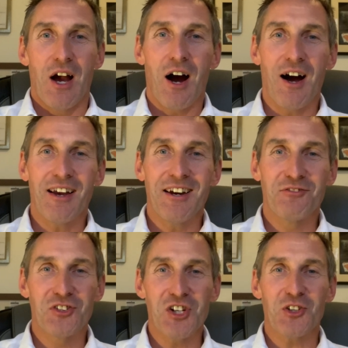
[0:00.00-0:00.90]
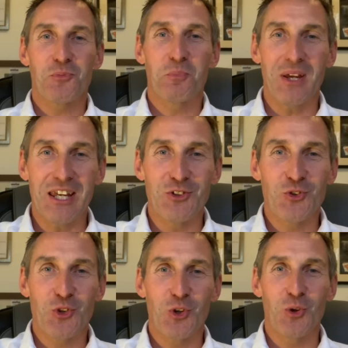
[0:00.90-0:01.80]
I have just been
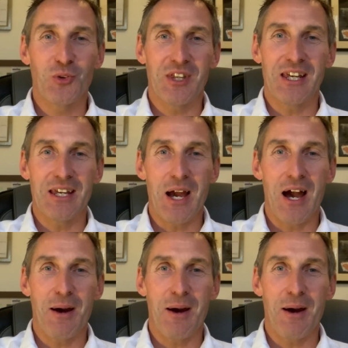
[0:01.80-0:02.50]
to the